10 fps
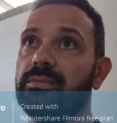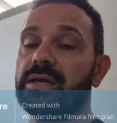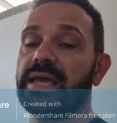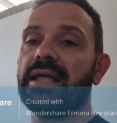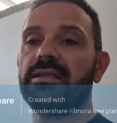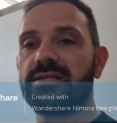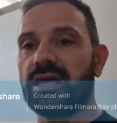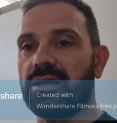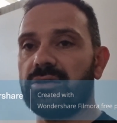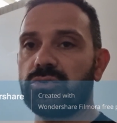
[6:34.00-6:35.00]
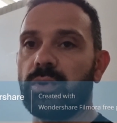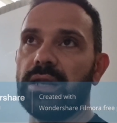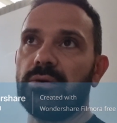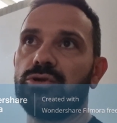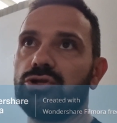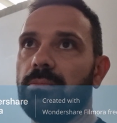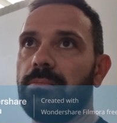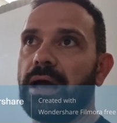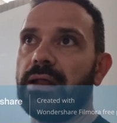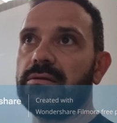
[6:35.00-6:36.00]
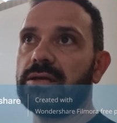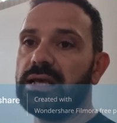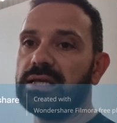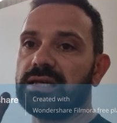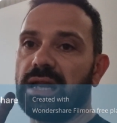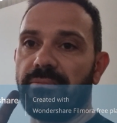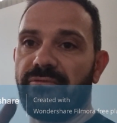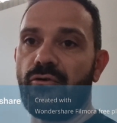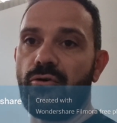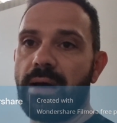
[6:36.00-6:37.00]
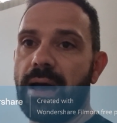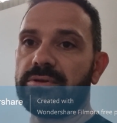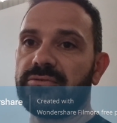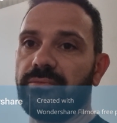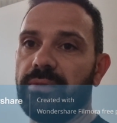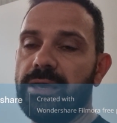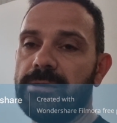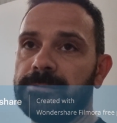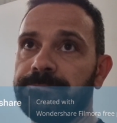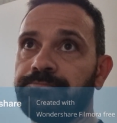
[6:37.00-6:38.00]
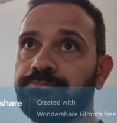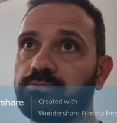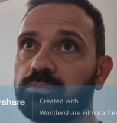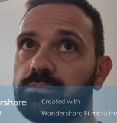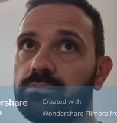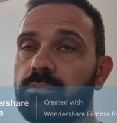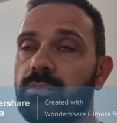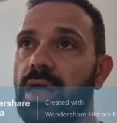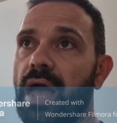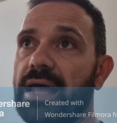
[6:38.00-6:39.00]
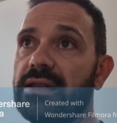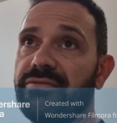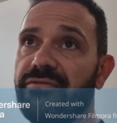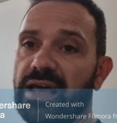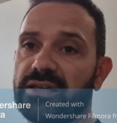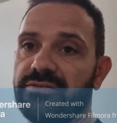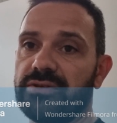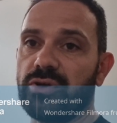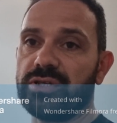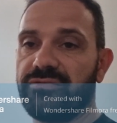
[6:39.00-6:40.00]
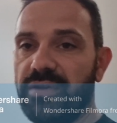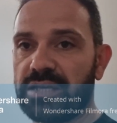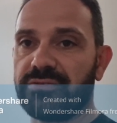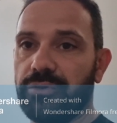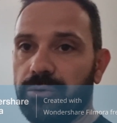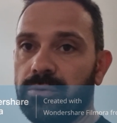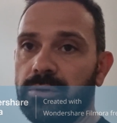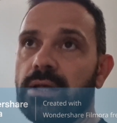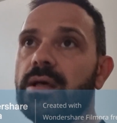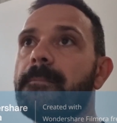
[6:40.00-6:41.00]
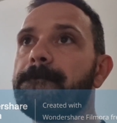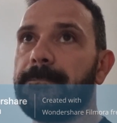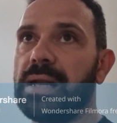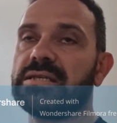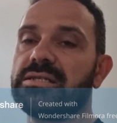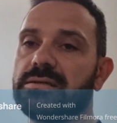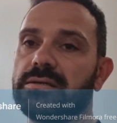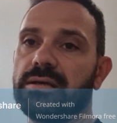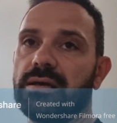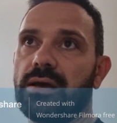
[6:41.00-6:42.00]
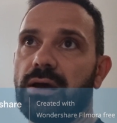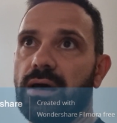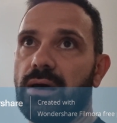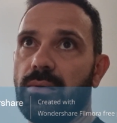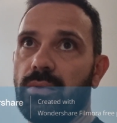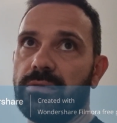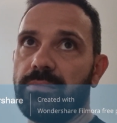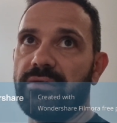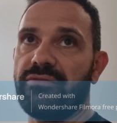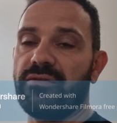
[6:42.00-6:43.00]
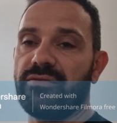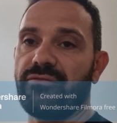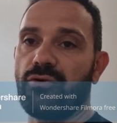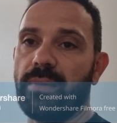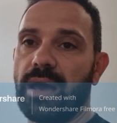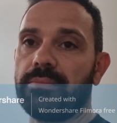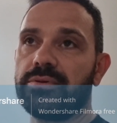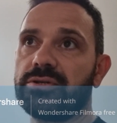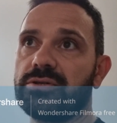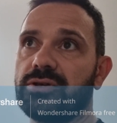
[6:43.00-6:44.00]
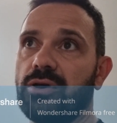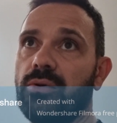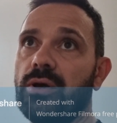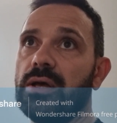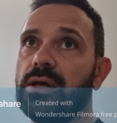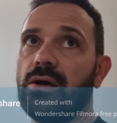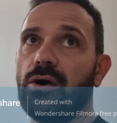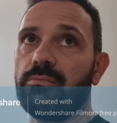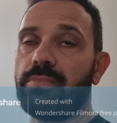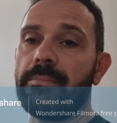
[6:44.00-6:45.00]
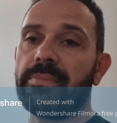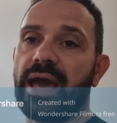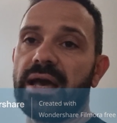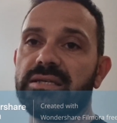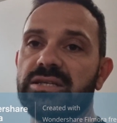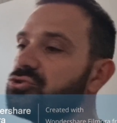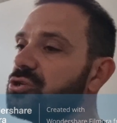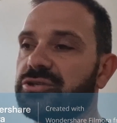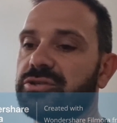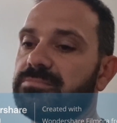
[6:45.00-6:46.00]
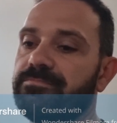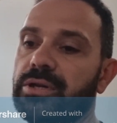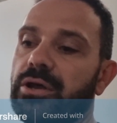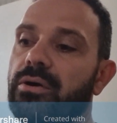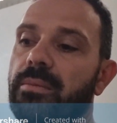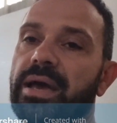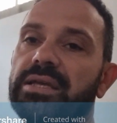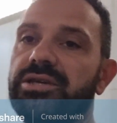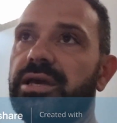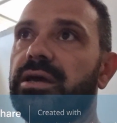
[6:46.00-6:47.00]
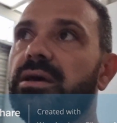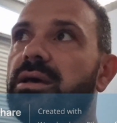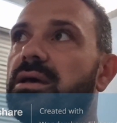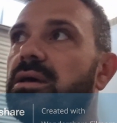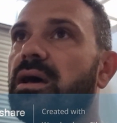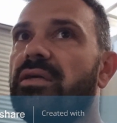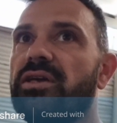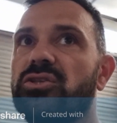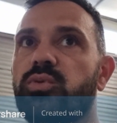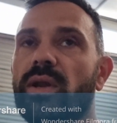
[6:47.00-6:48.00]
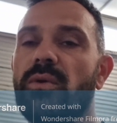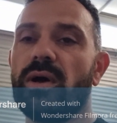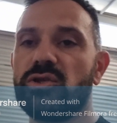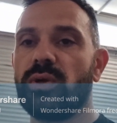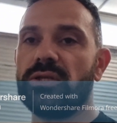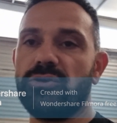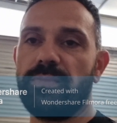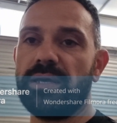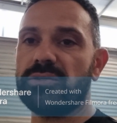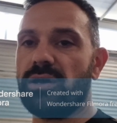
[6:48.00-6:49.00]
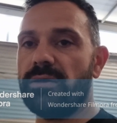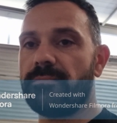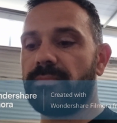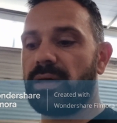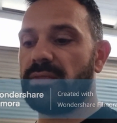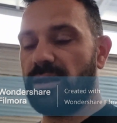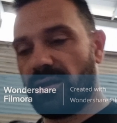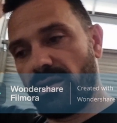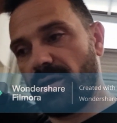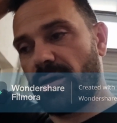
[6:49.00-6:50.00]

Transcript: Ken's done a sweet little job and set up 4 maps for me, and the flex, so it's flex fuel plus with the benefit of the 4 maps. So on pump gas, it's just a basic, I think 21-22 psi, and then